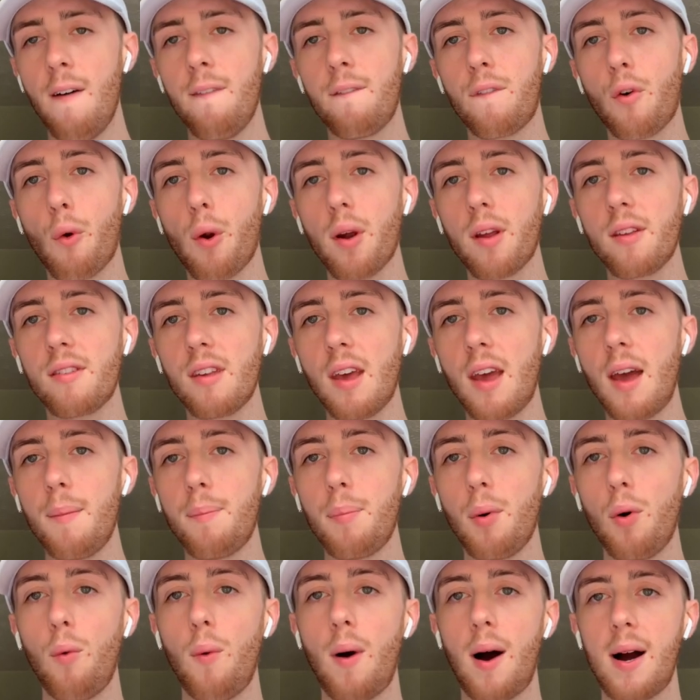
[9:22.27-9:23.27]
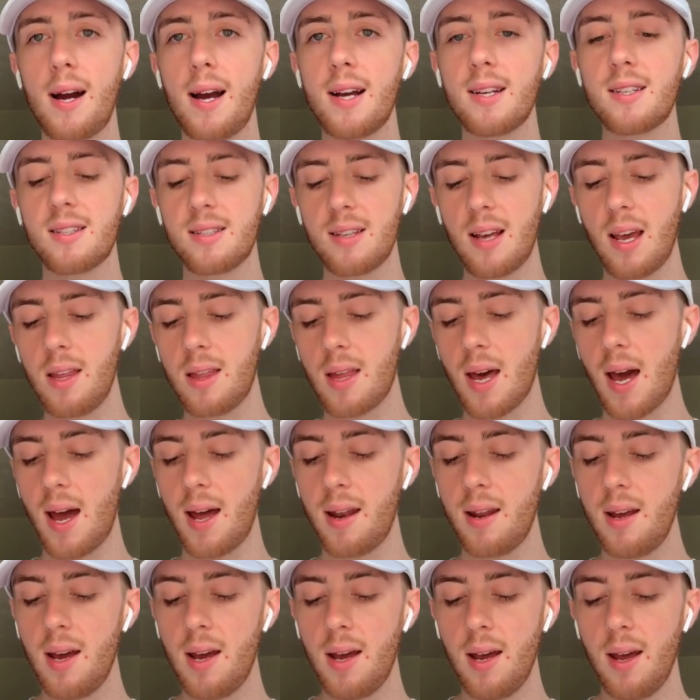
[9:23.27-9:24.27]
For example, why I say
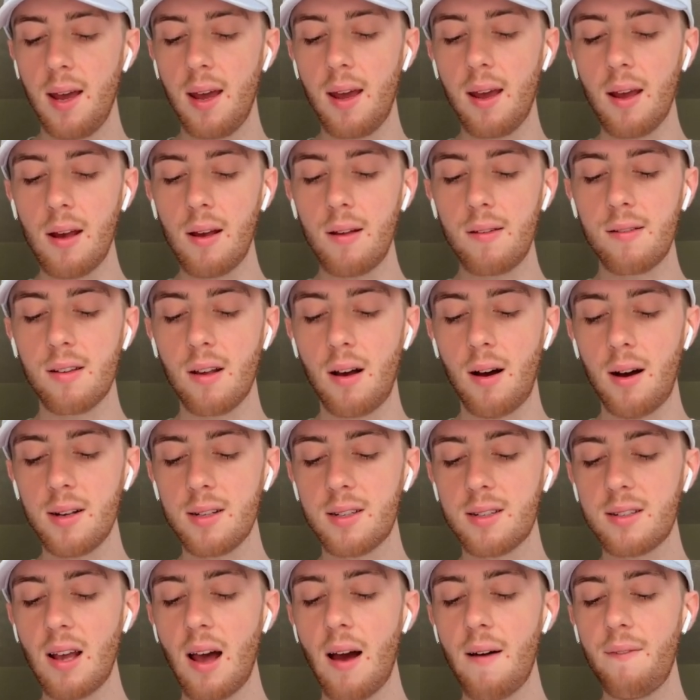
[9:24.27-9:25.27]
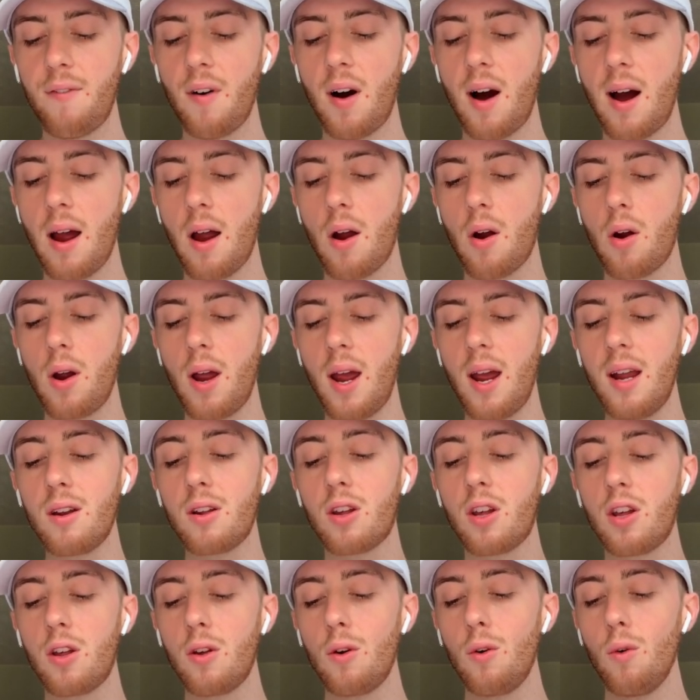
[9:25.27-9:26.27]
that is Sapphire
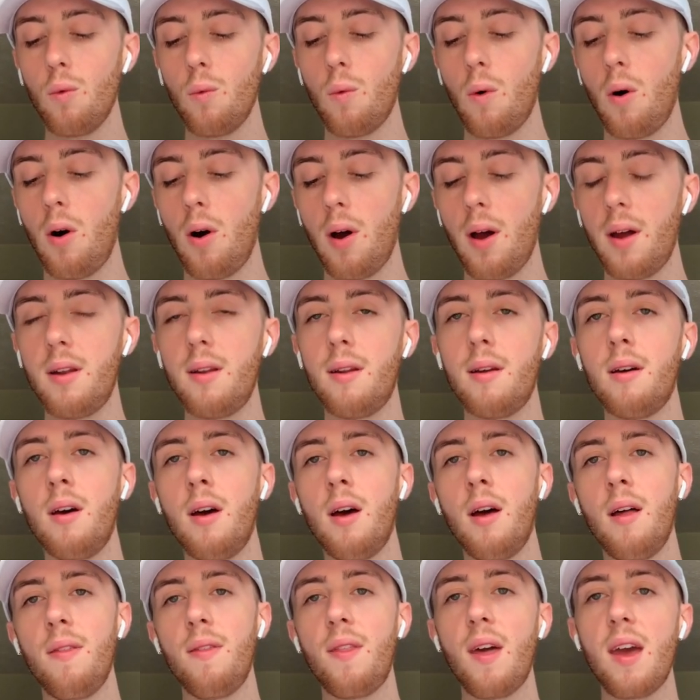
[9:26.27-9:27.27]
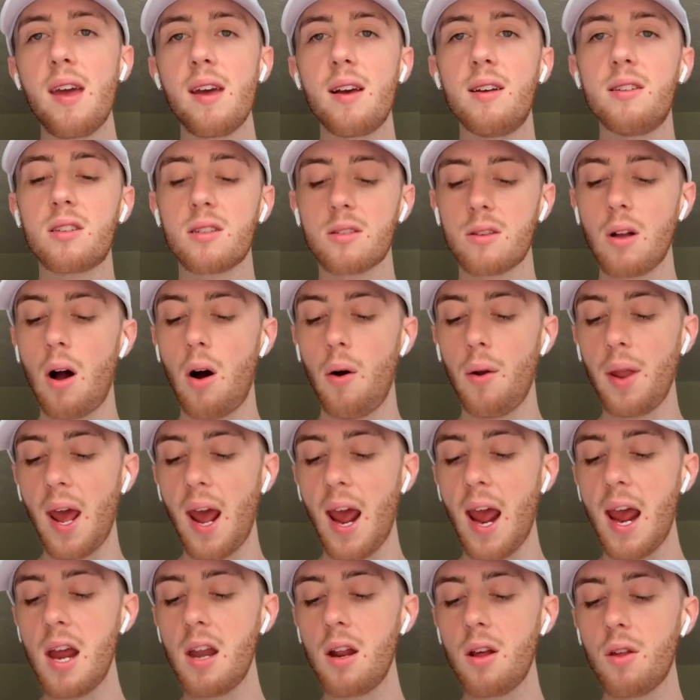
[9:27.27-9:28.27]
and Q1, they installed
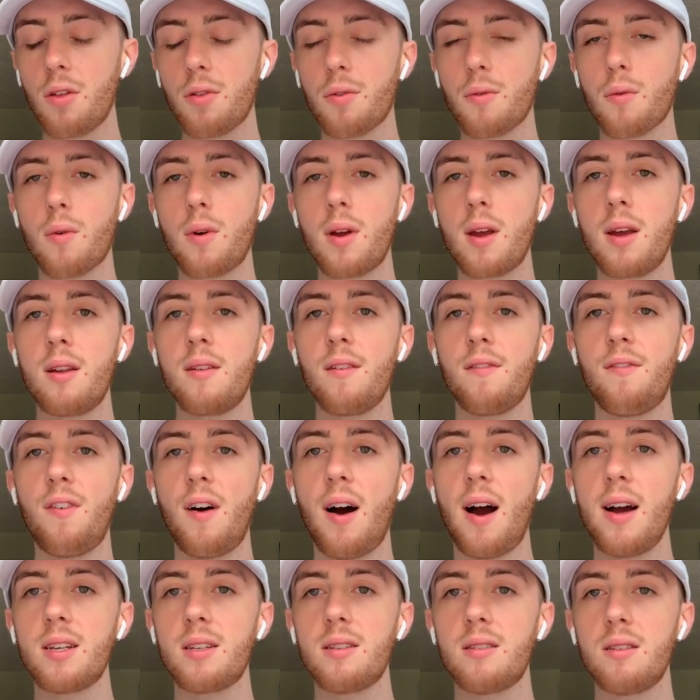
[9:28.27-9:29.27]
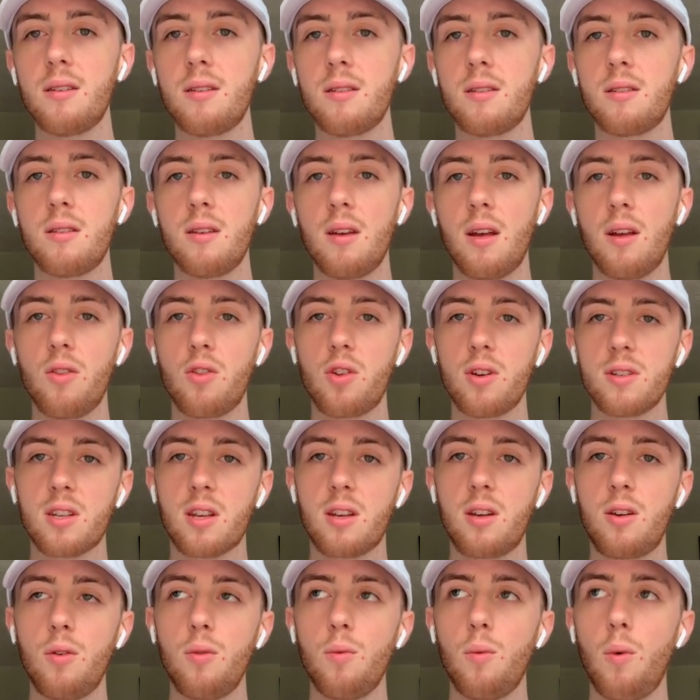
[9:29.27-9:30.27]
83 devices in just
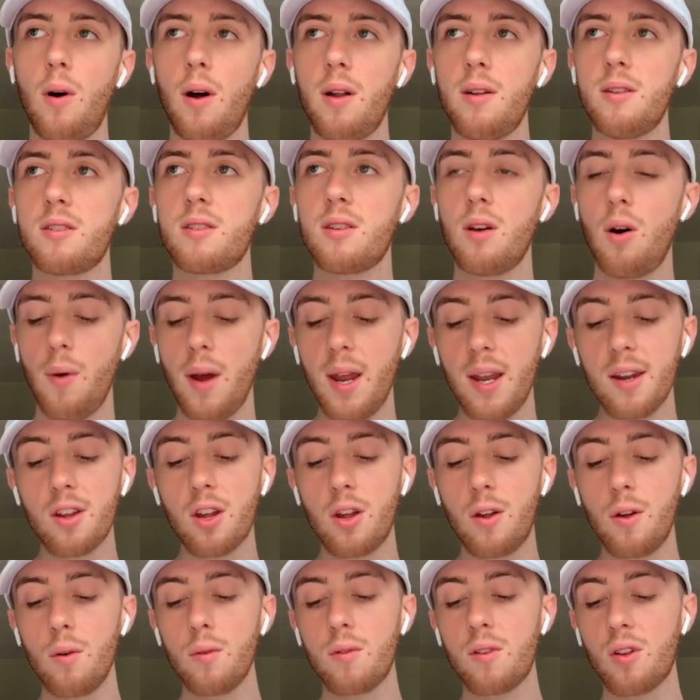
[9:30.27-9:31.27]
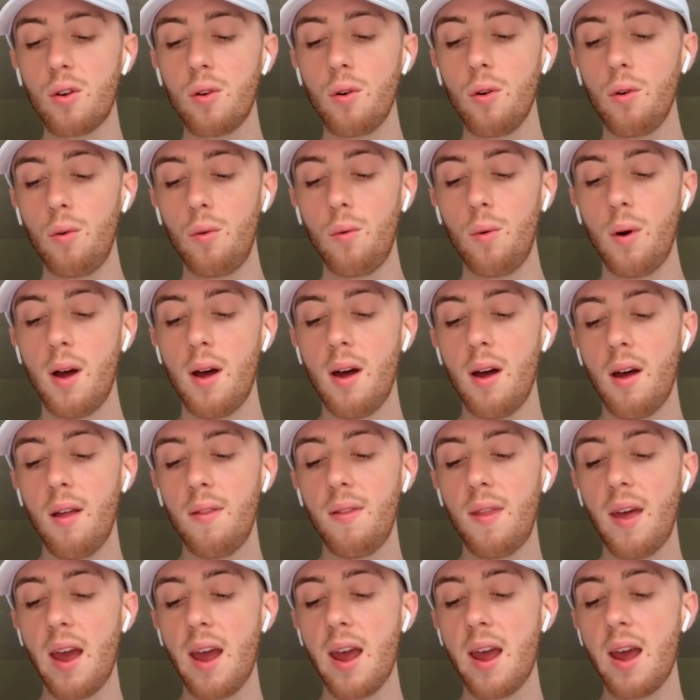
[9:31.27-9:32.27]
Q1. So in Q2,
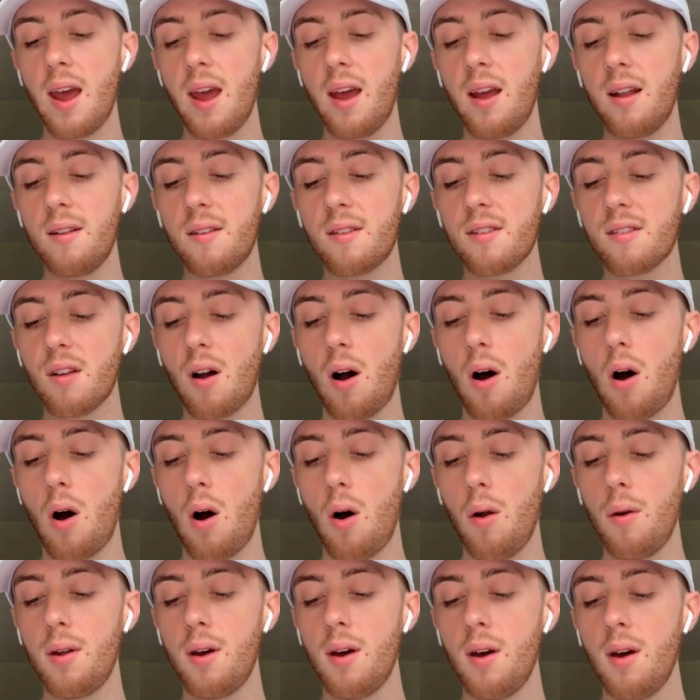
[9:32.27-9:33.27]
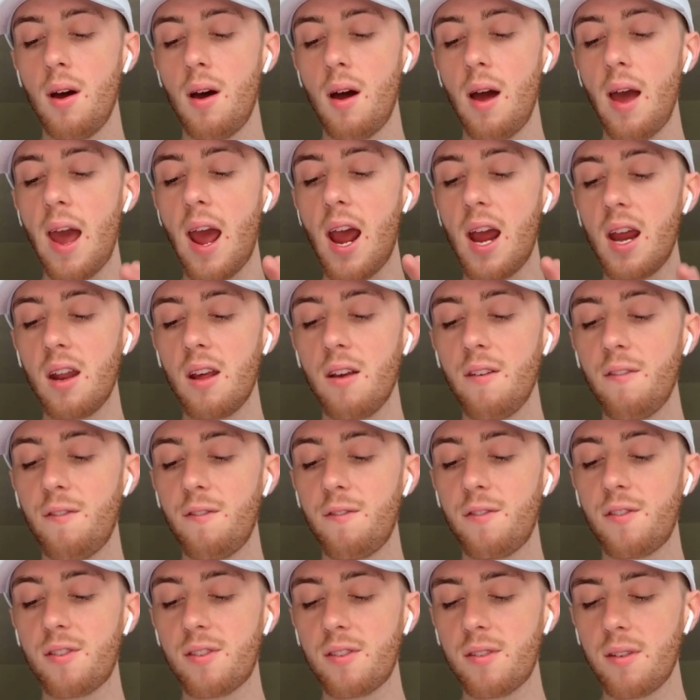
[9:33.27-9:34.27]
they installed
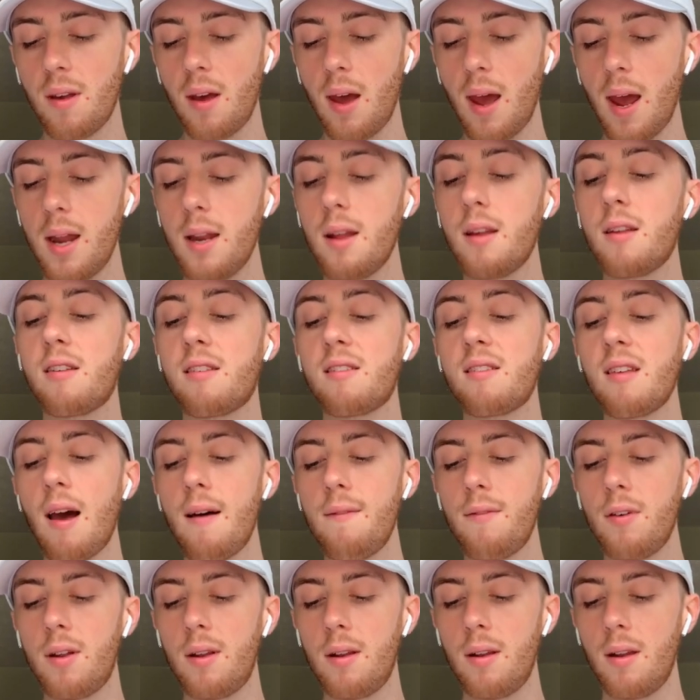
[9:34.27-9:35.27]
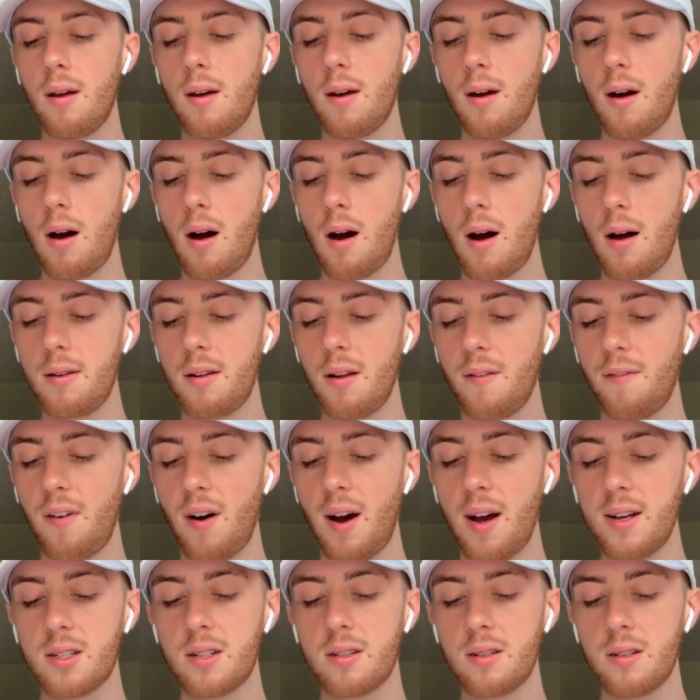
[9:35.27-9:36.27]
87
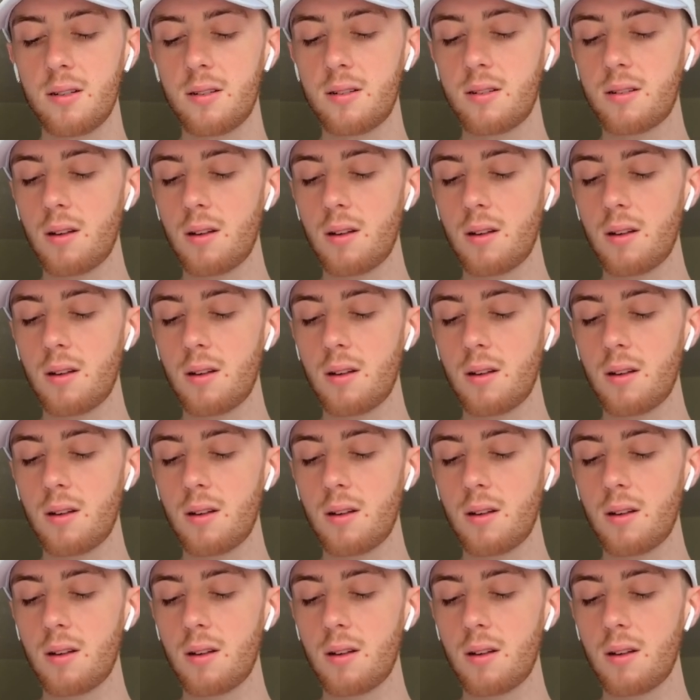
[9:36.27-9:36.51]
devices.